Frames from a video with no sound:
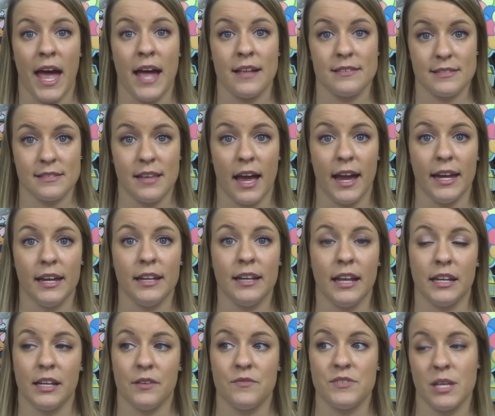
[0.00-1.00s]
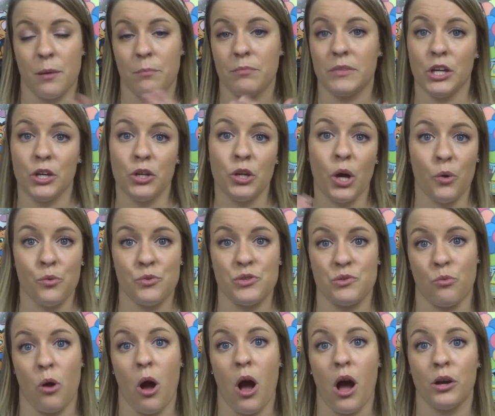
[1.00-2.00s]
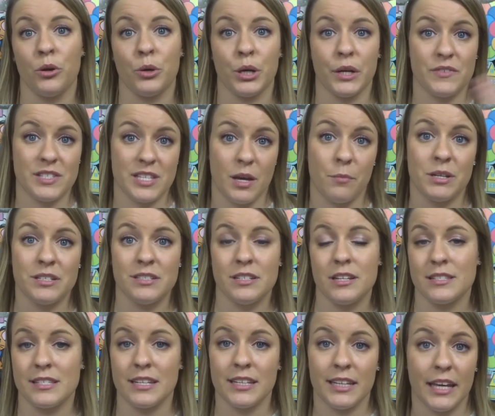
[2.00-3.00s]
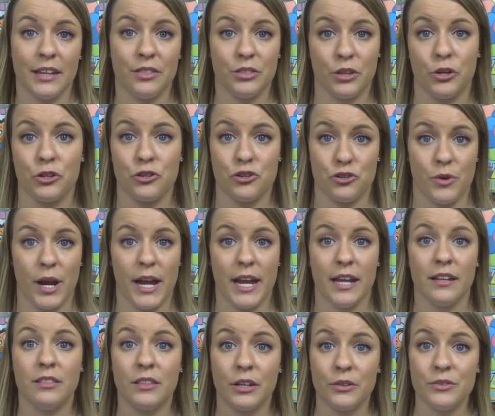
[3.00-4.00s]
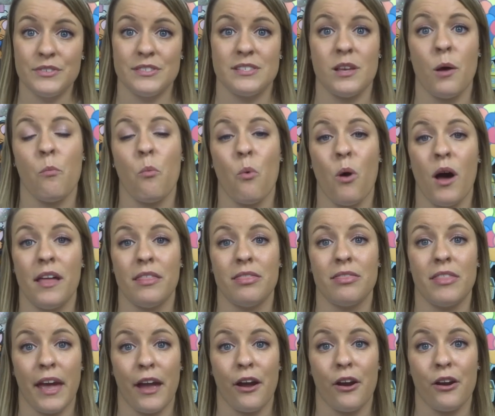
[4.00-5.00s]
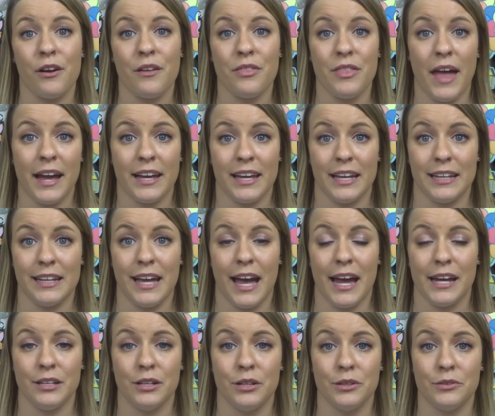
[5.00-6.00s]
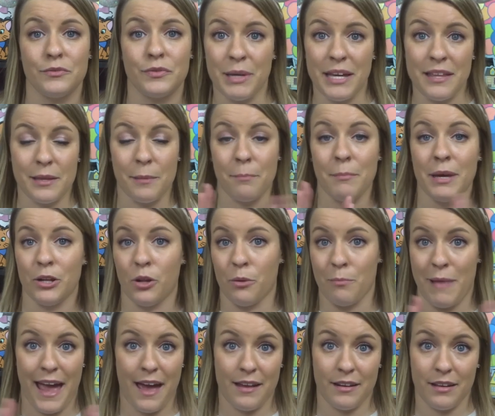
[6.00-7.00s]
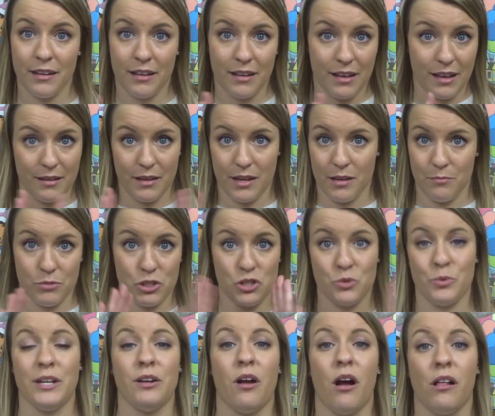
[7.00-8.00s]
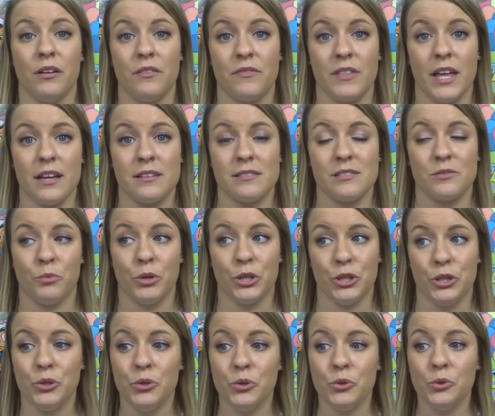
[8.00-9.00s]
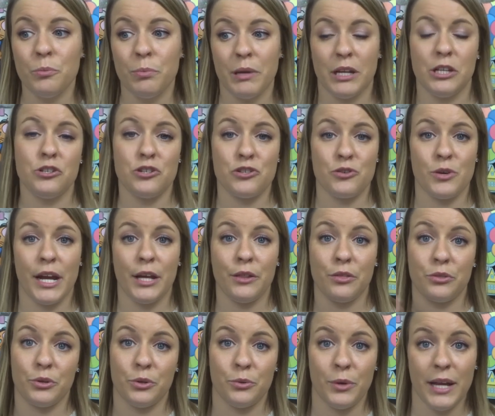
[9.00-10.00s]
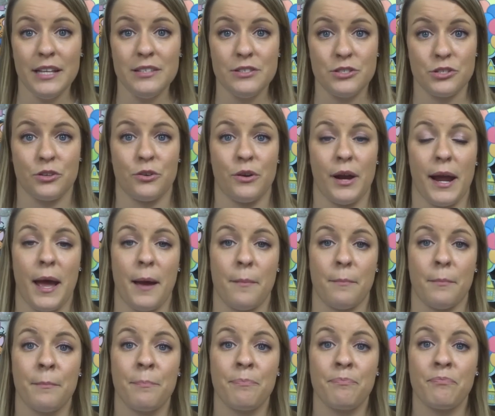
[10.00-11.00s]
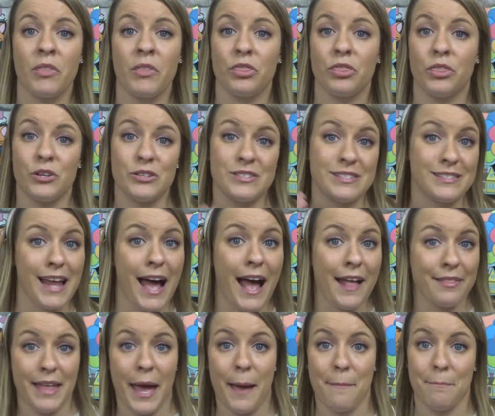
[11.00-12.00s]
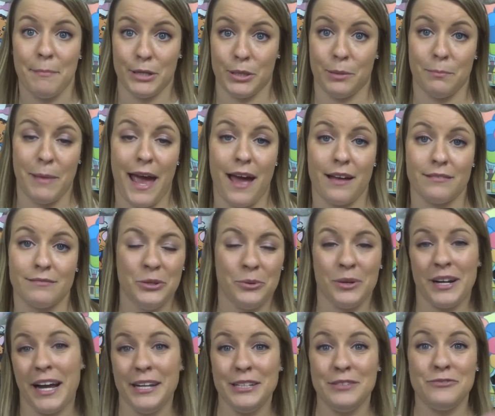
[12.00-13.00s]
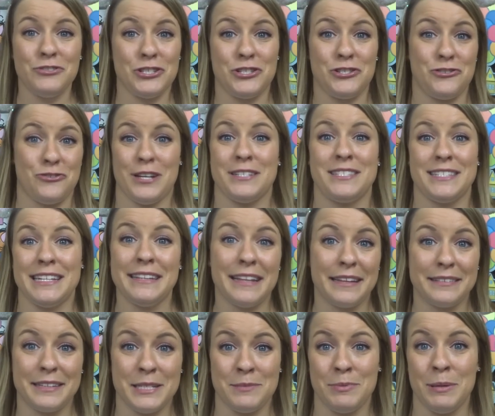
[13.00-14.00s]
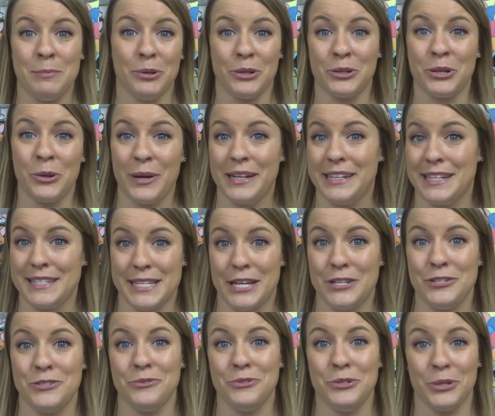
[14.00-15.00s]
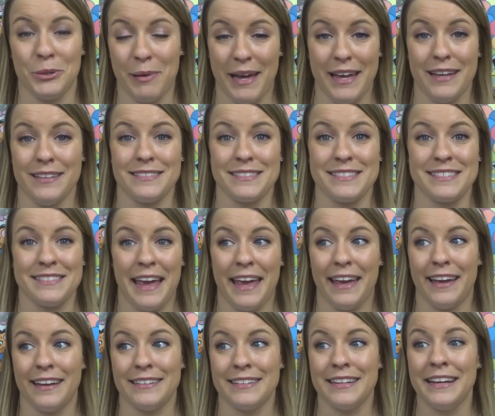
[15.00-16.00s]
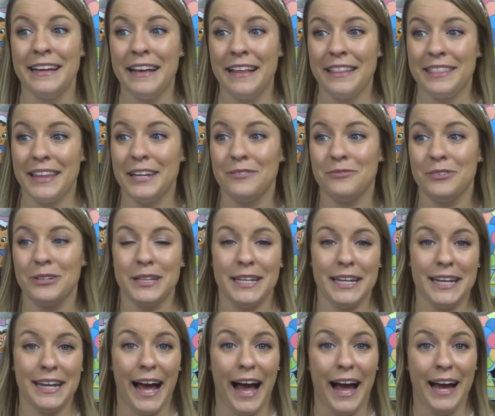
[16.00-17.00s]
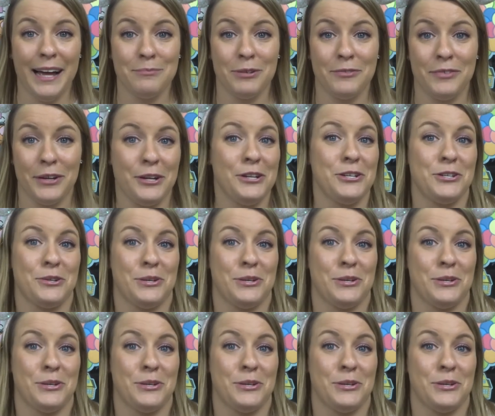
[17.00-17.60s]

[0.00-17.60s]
that site. And if something goes wrong or if someone doesn't get their trade, there's someone there that can kind of be the middleman in between all of this. When you pin trade through Instagram, there's not that middleman. You're kind of just trusting that these people are going to send you your pins. And thankfully, I'm a very